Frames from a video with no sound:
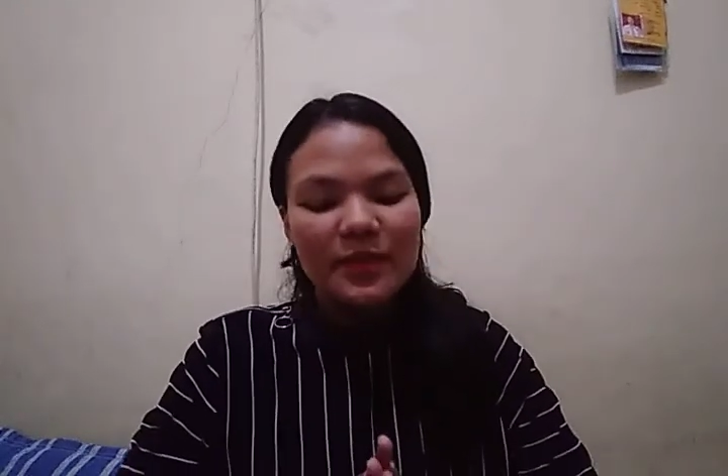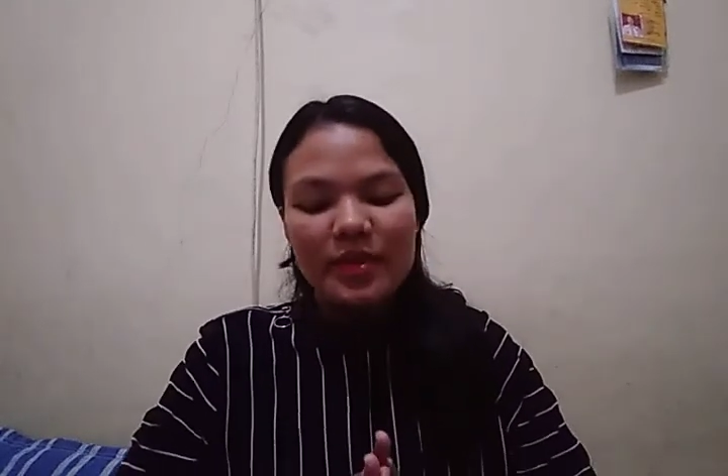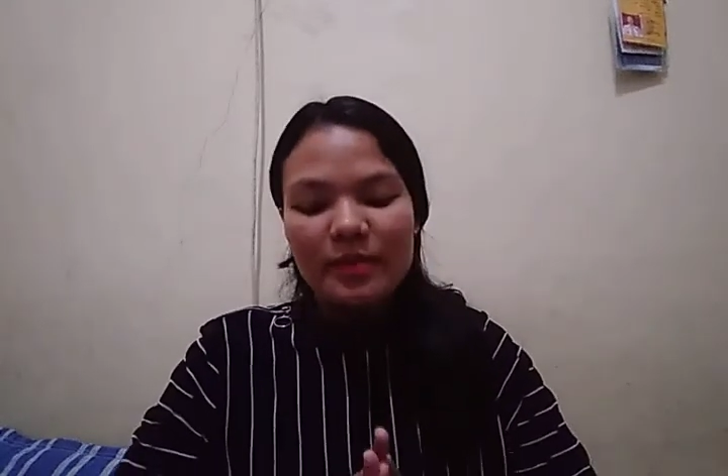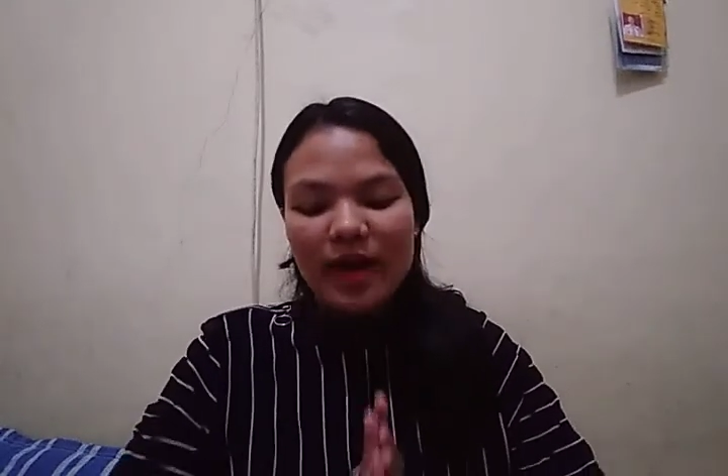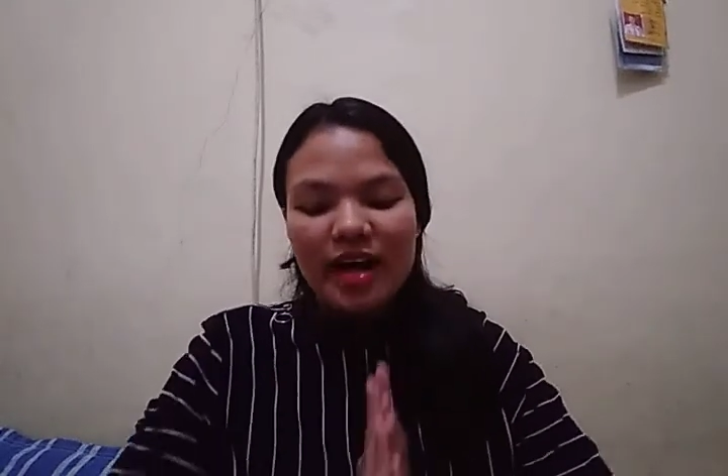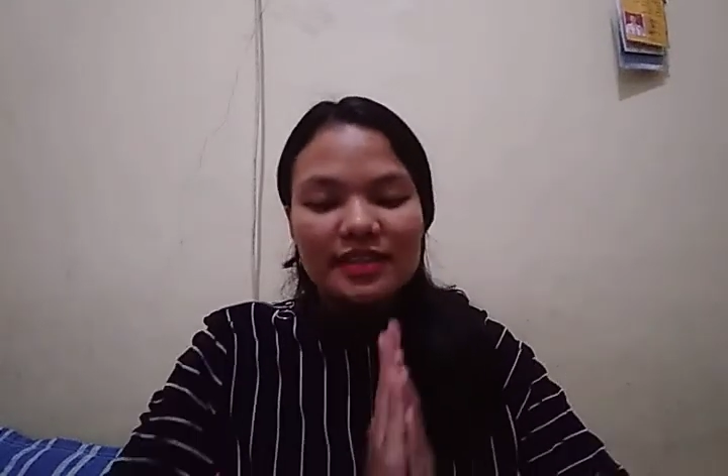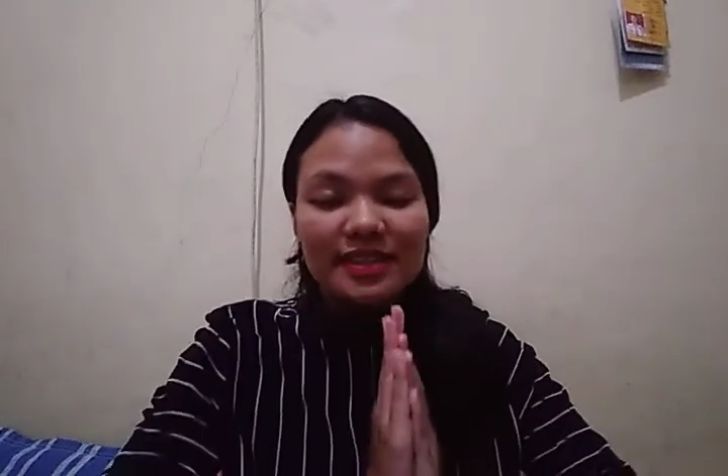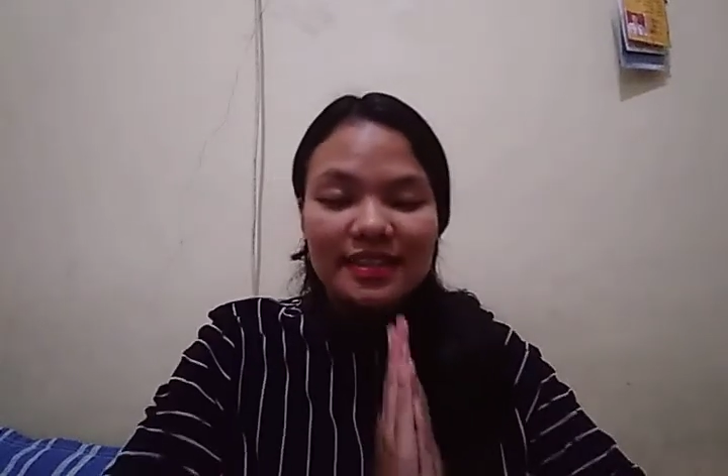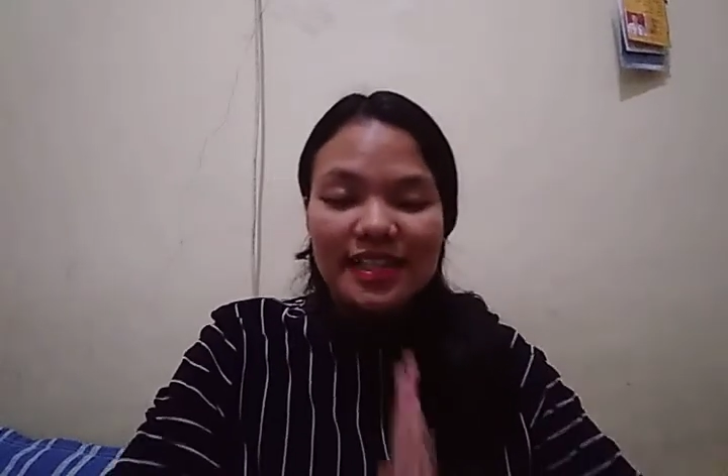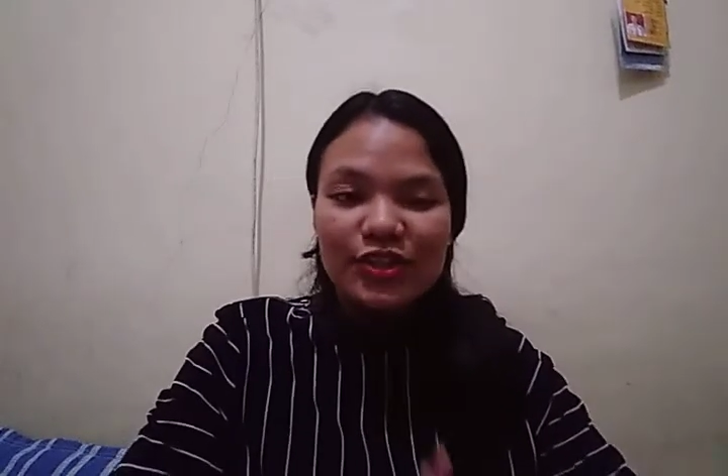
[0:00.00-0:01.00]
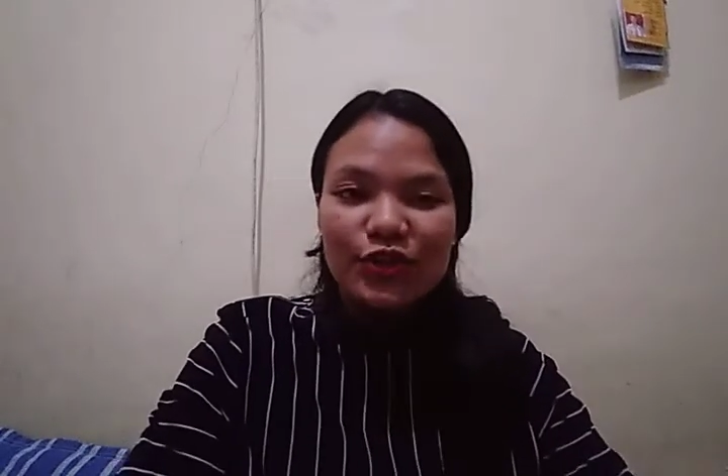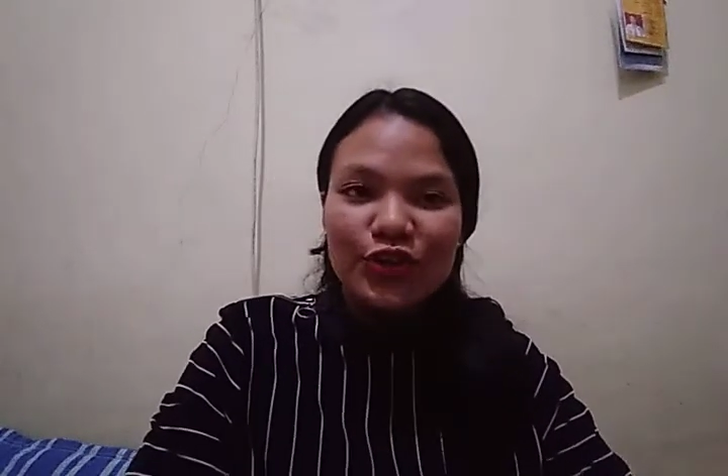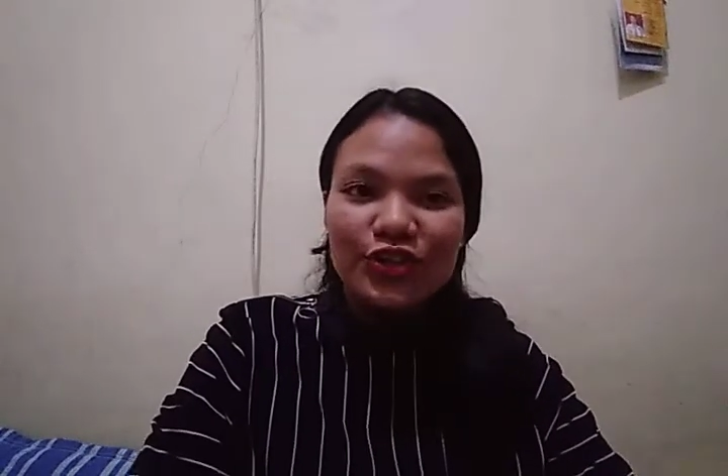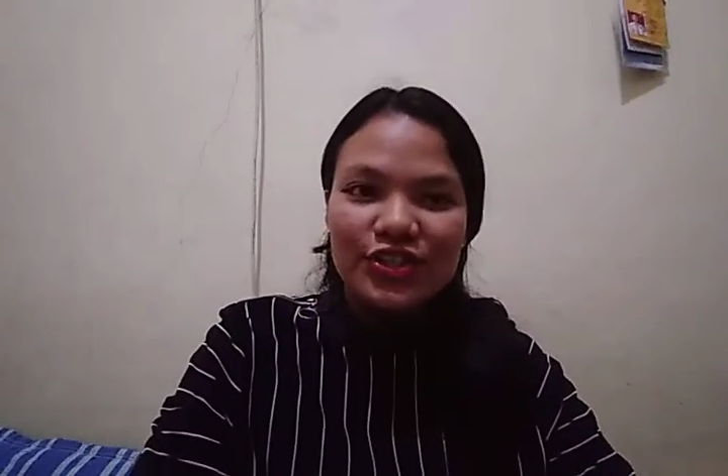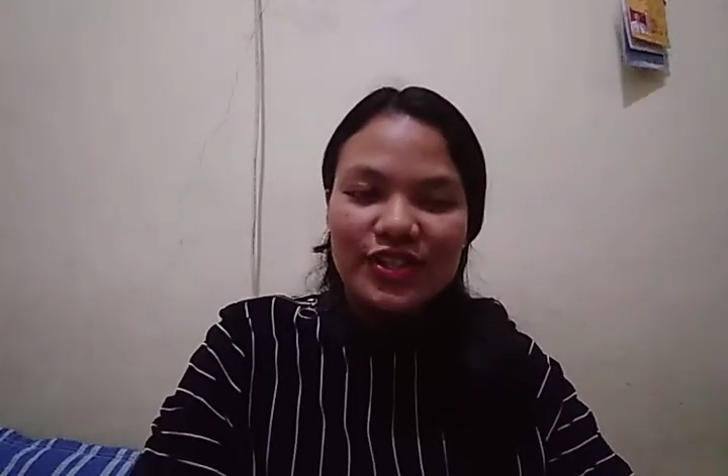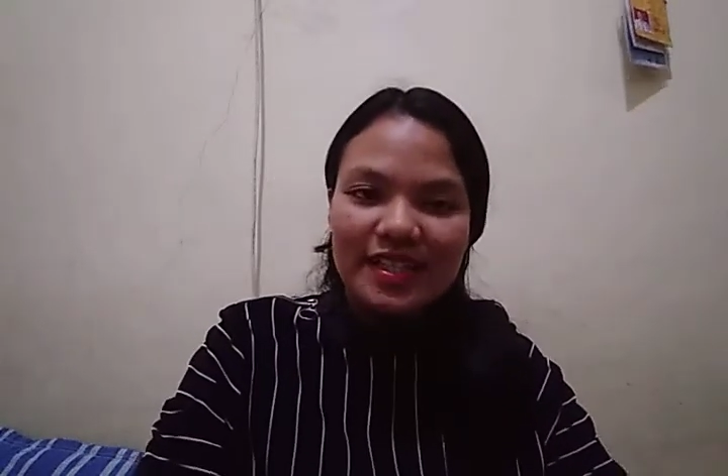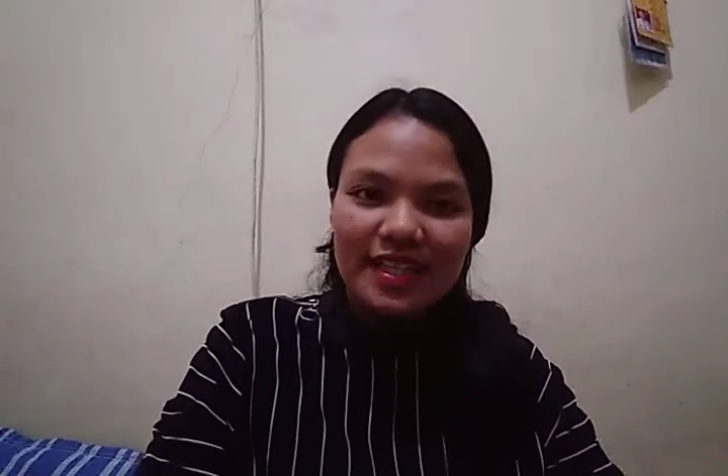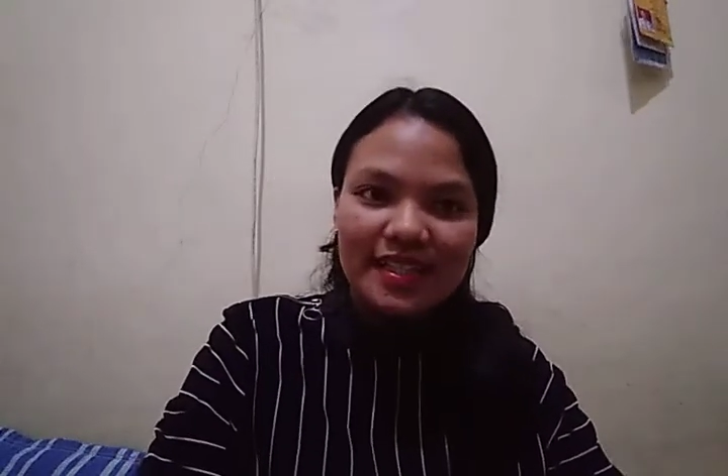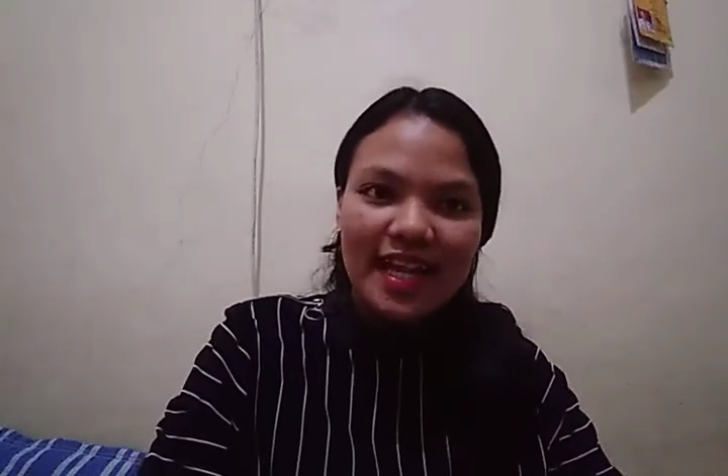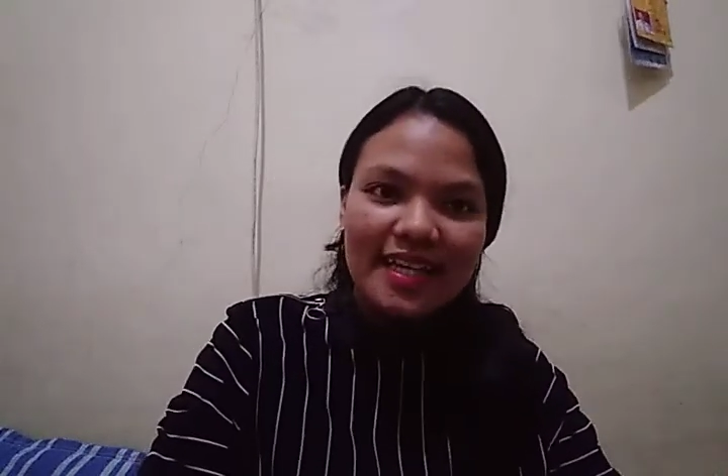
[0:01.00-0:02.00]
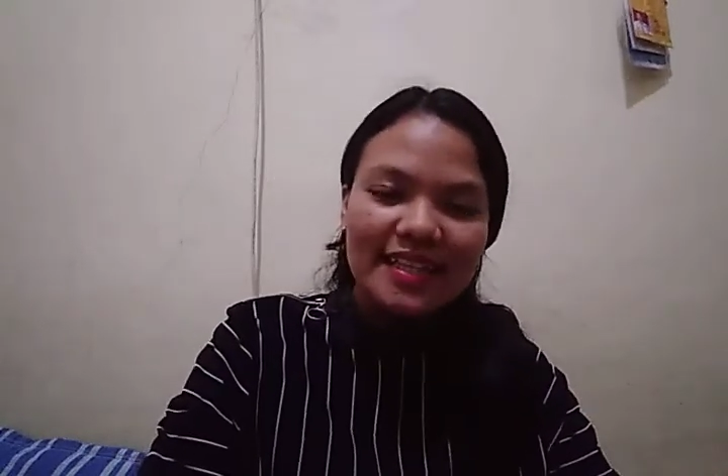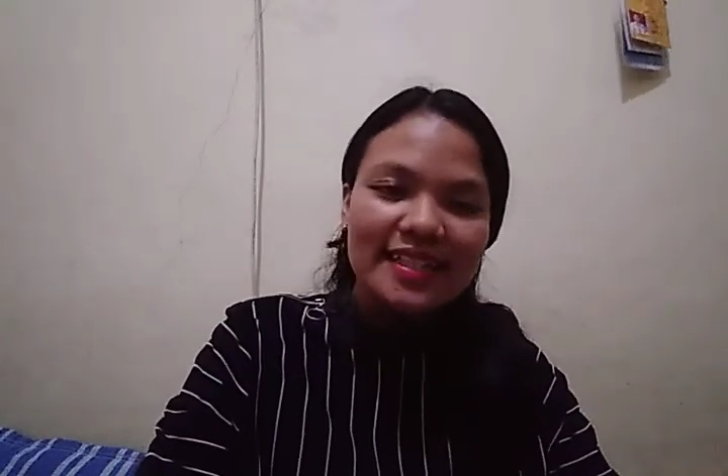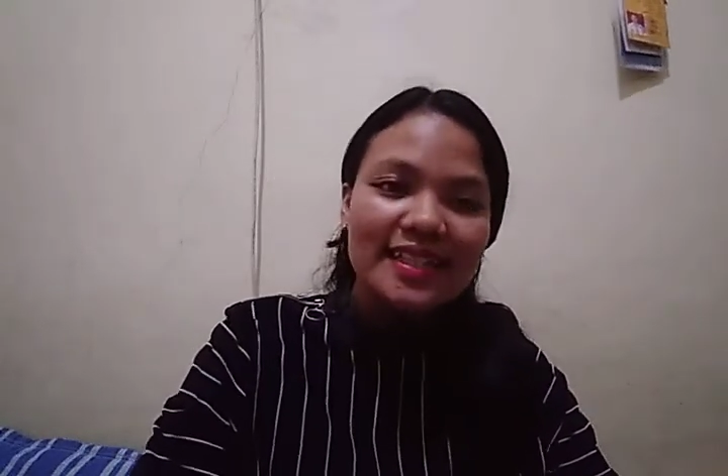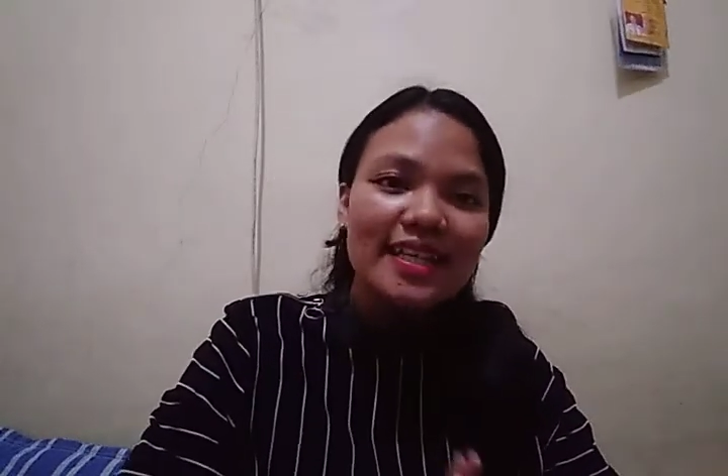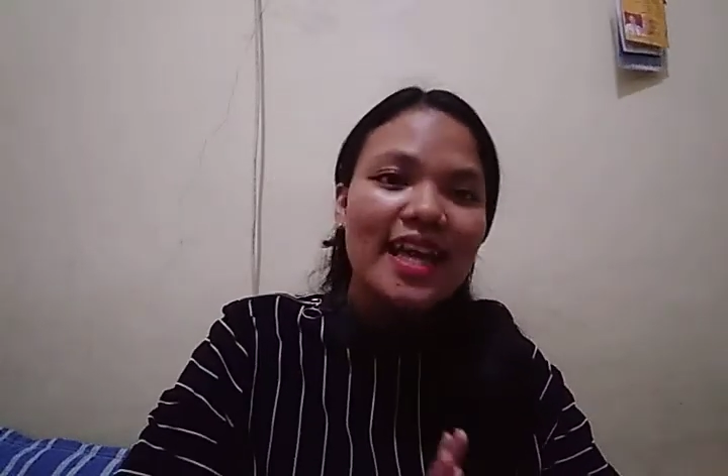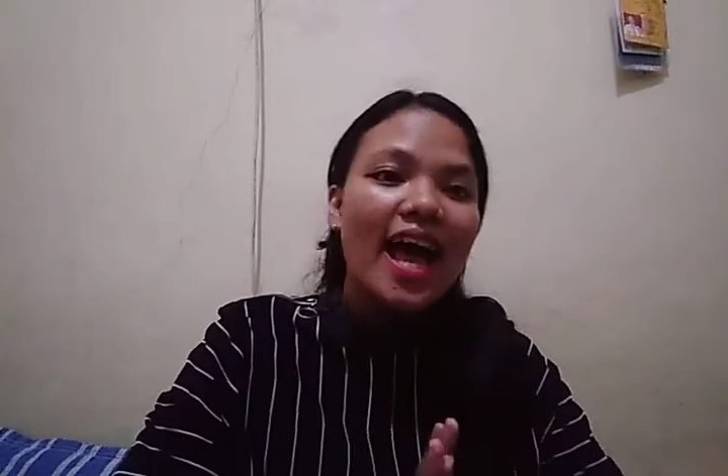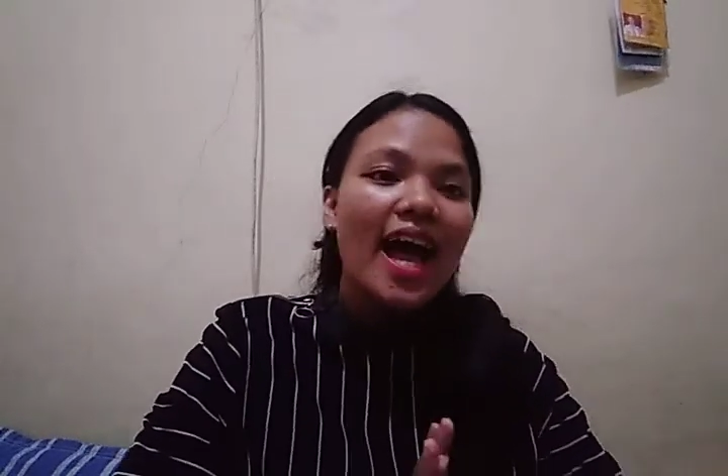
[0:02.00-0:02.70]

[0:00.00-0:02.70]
about discourse and society.